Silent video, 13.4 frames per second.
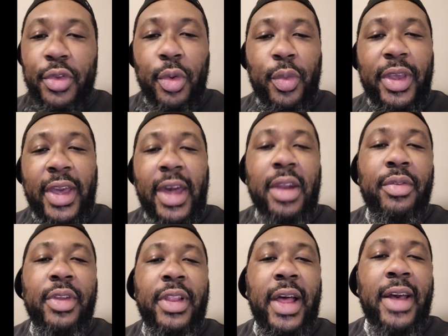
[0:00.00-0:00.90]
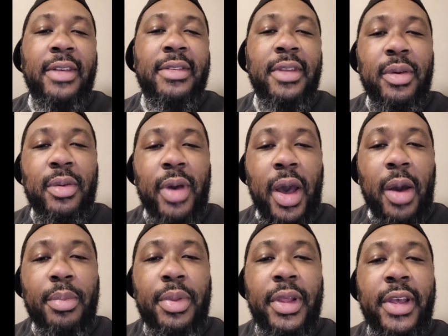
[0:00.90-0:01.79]
So we got to realize that
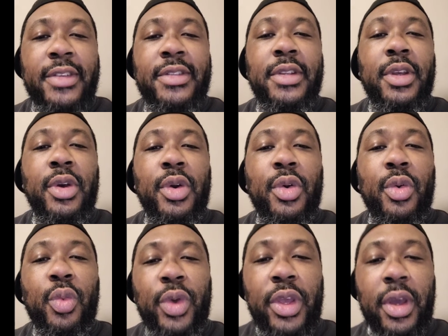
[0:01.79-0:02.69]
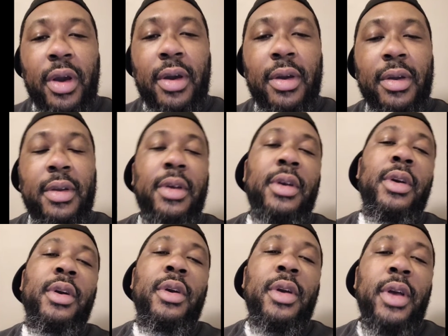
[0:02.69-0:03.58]
how blessed we are
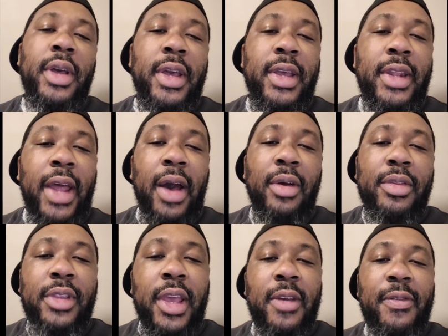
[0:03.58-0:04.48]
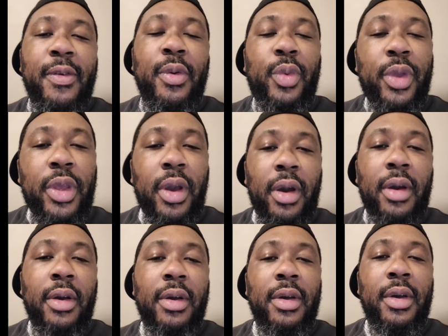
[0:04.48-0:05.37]
and how thankful we
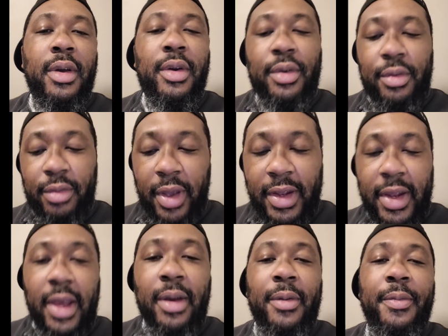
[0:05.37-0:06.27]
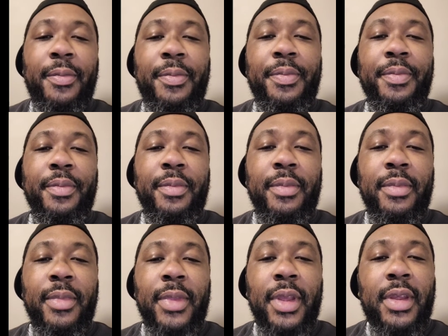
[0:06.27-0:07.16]
are right now.
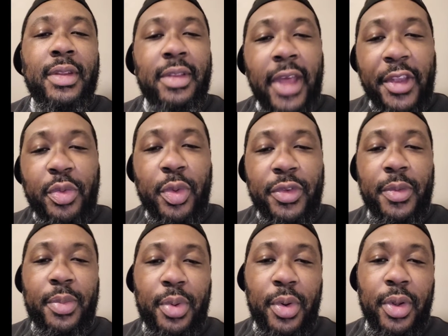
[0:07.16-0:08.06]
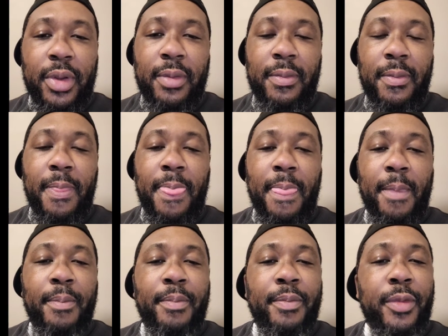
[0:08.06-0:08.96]
That's what's important.
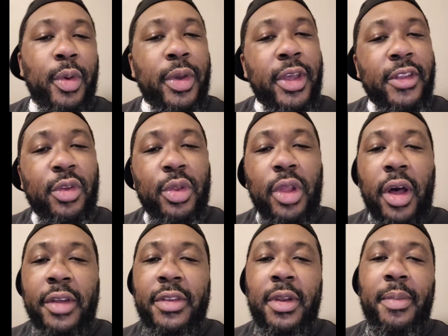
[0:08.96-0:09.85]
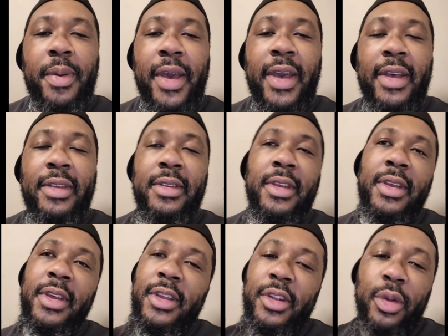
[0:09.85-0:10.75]
Don't get too lost in the past.
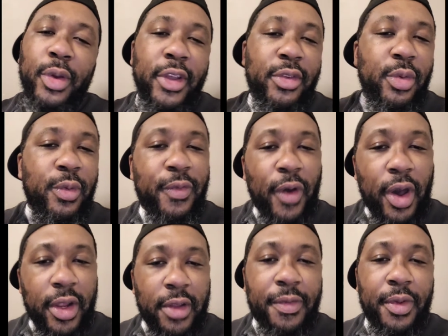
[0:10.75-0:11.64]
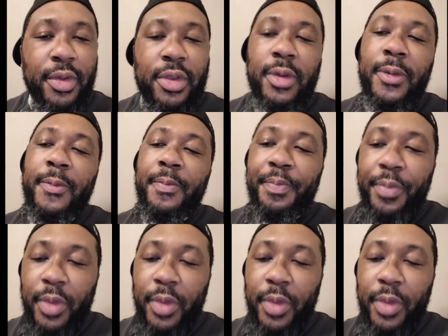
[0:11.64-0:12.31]
Don't get too far in the future.